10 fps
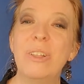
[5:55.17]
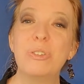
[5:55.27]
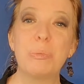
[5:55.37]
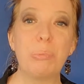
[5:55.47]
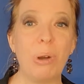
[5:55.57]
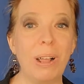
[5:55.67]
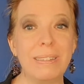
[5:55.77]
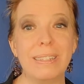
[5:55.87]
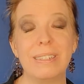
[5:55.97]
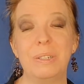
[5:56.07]
There's a
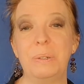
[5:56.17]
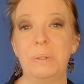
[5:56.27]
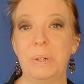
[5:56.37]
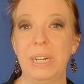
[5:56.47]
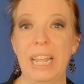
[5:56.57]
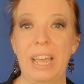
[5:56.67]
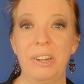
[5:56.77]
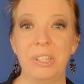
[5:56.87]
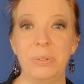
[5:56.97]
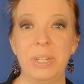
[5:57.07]
process to learning how
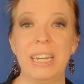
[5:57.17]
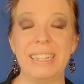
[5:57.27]
to do it,